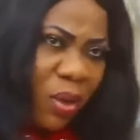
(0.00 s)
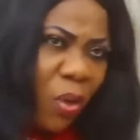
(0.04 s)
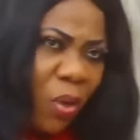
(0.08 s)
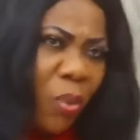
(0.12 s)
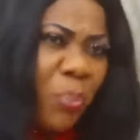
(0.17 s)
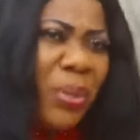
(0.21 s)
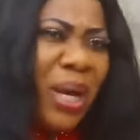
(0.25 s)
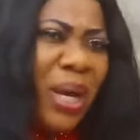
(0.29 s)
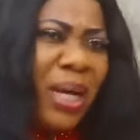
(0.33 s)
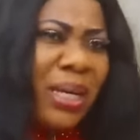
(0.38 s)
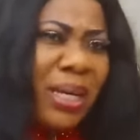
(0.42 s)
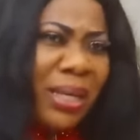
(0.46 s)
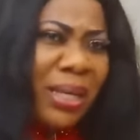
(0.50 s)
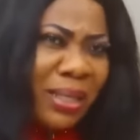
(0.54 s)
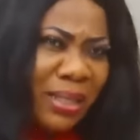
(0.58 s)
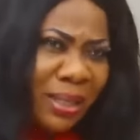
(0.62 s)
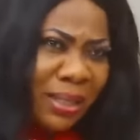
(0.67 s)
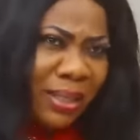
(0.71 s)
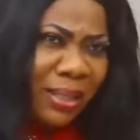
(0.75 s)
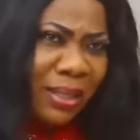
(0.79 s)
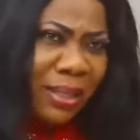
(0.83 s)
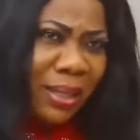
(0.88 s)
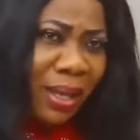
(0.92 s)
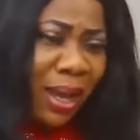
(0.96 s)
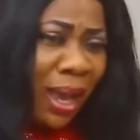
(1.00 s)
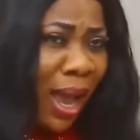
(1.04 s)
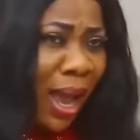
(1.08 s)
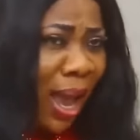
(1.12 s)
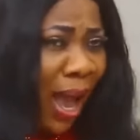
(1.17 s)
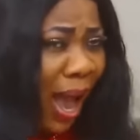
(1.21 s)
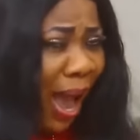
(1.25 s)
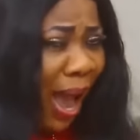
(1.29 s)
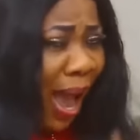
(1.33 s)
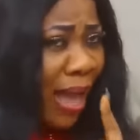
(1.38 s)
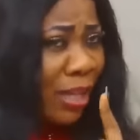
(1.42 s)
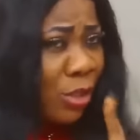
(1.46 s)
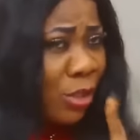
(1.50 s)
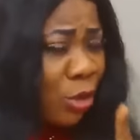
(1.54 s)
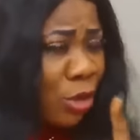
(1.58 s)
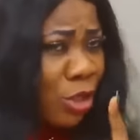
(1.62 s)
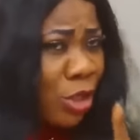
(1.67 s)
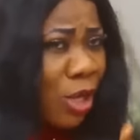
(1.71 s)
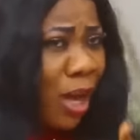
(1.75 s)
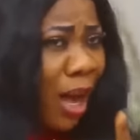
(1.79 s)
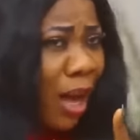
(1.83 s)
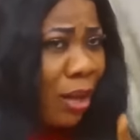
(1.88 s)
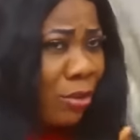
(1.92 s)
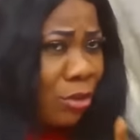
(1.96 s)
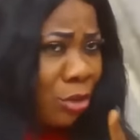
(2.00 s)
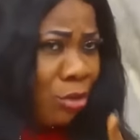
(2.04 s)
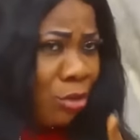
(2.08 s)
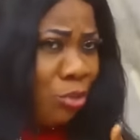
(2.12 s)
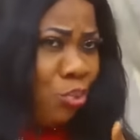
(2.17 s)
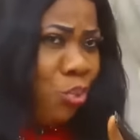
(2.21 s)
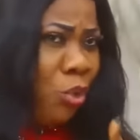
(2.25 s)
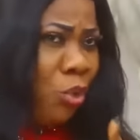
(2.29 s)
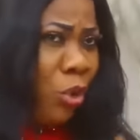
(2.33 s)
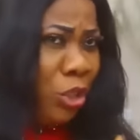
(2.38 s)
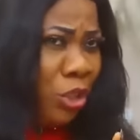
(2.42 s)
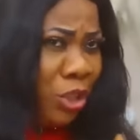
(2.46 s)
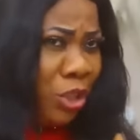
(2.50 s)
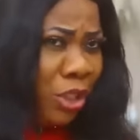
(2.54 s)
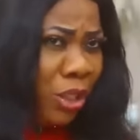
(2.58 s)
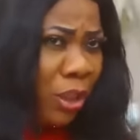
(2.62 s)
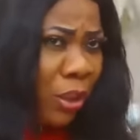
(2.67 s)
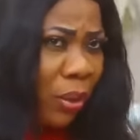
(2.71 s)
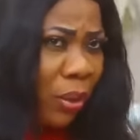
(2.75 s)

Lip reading: Obiagili, I taught you how to wash, you